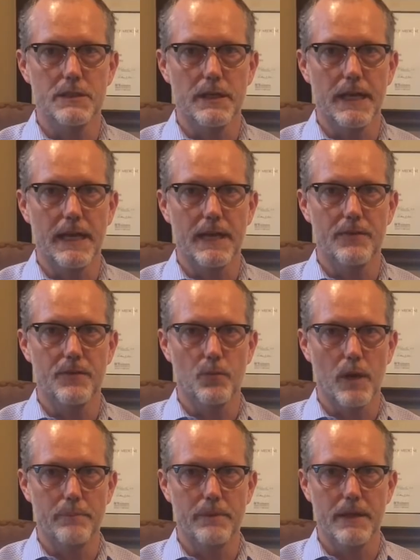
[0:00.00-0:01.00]
your hands and
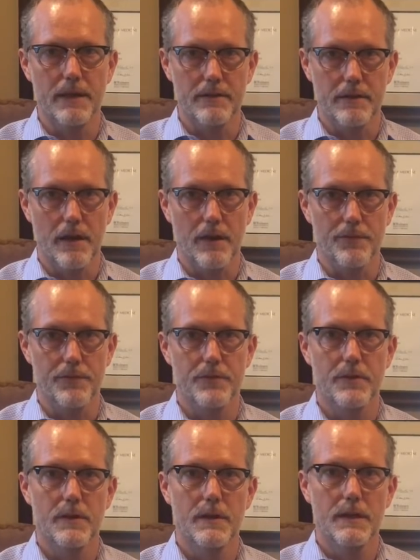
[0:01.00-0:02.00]
wiping down the carts.
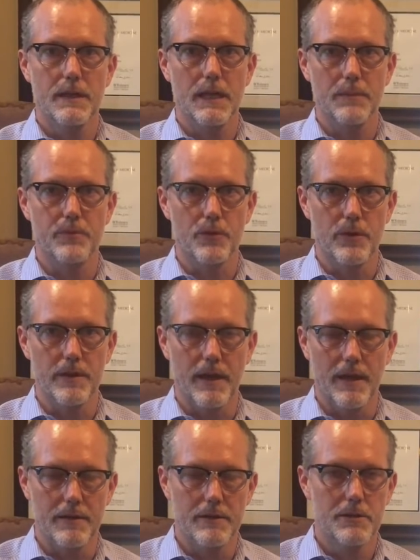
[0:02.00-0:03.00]
Keep doing that.